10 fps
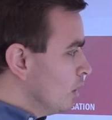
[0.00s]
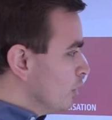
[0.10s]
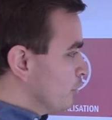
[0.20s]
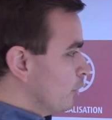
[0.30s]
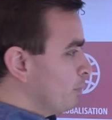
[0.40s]

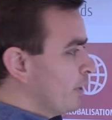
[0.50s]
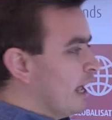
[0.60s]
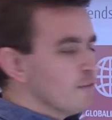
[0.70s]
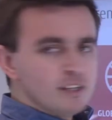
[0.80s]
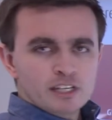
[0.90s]
So by
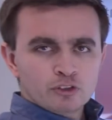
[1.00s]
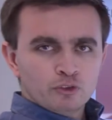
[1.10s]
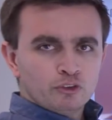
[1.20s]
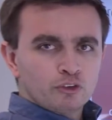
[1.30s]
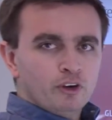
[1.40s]
having these
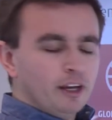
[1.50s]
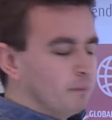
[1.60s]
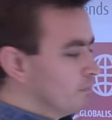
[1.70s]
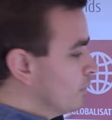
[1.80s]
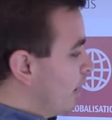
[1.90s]
on
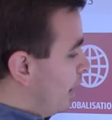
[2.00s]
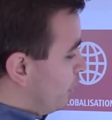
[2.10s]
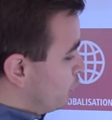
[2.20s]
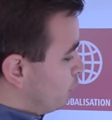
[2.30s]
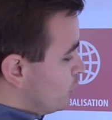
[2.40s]
screen and
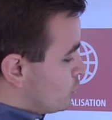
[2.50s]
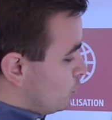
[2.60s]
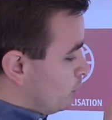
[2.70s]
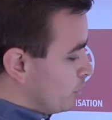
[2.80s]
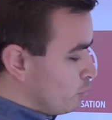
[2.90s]
this
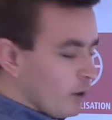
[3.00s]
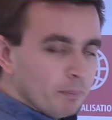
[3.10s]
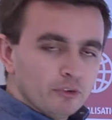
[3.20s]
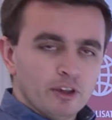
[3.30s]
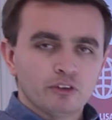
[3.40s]
visual which
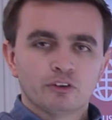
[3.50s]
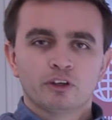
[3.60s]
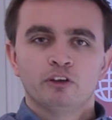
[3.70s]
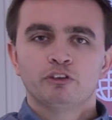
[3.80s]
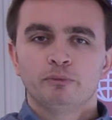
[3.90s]
represents the
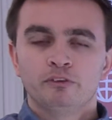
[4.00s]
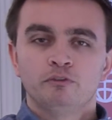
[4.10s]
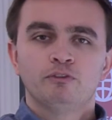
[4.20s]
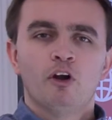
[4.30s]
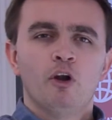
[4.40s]
customer's
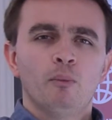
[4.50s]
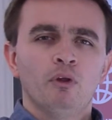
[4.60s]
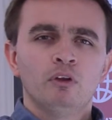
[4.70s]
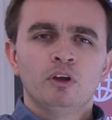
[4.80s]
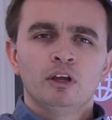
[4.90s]

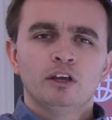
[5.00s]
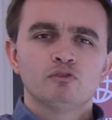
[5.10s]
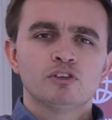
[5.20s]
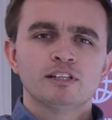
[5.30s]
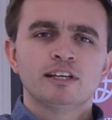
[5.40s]
environment, it
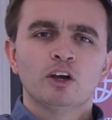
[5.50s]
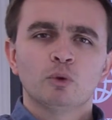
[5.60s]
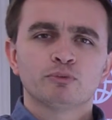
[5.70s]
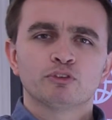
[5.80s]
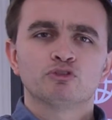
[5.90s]
really
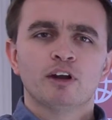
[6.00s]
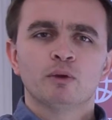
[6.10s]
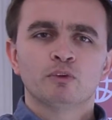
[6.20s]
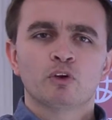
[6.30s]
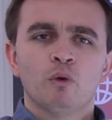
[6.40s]
helps to
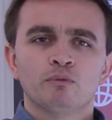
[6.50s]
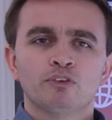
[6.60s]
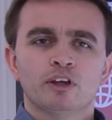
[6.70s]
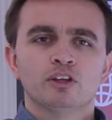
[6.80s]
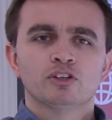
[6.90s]
ground the
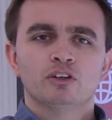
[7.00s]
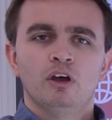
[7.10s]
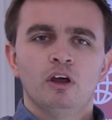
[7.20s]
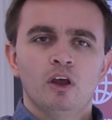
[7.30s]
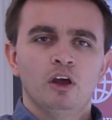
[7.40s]
conversation
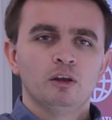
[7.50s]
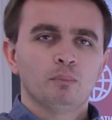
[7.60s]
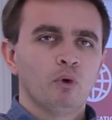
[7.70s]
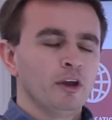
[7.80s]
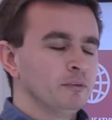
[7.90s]
at an early
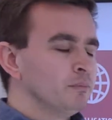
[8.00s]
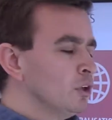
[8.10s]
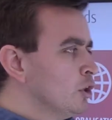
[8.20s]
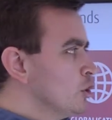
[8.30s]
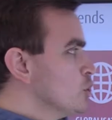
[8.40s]
point,
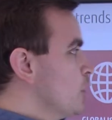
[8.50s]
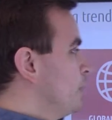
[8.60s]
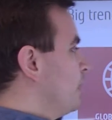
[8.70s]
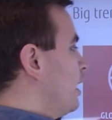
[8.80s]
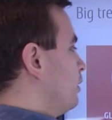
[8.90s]

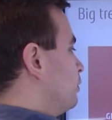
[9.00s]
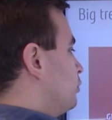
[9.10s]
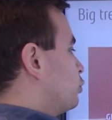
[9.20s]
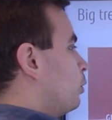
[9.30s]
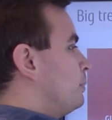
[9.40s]
showing that
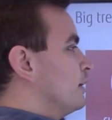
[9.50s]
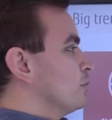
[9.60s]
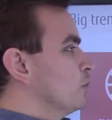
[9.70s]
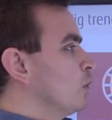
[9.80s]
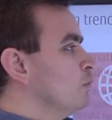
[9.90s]
the
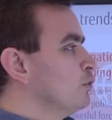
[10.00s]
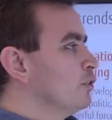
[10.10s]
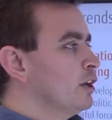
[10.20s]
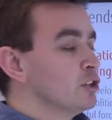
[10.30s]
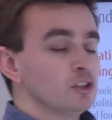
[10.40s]
topics and
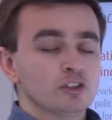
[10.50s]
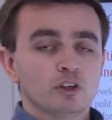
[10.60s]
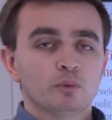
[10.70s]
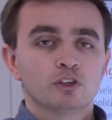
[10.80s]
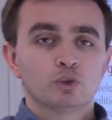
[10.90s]
conversations
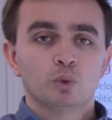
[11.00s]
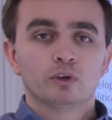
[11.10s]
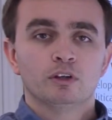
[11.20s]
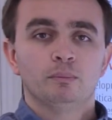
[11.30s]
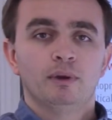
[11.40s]
that we're
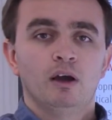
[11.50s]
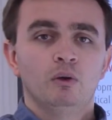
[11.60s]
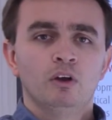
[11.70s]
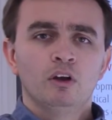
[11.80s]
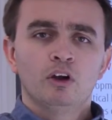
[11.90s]
talking
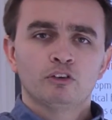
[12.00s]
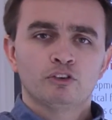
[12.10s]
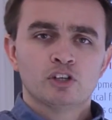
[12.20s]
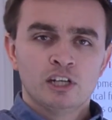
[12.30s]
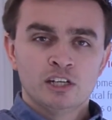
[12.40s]
about are
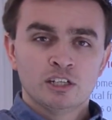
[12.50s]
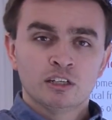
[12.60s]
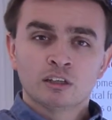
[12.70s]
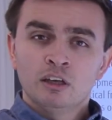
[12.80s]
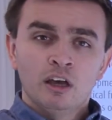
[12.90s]

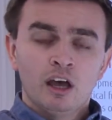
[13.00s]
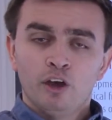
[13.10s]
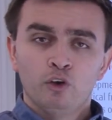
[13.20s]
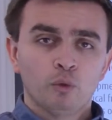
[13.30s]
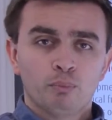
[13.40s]
strategic
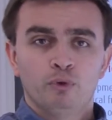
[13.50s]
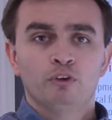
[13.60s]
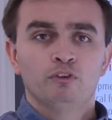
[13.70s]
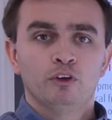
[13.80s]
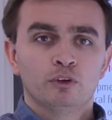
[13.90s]
and not
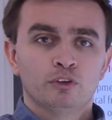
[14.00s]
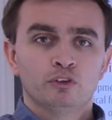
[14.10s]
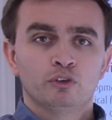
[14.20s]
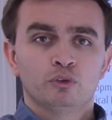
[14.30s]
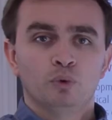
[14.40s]
product
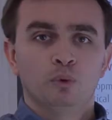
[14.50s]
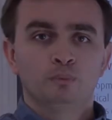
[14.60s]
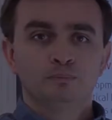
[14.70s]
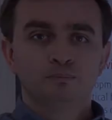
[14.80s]
focused at all.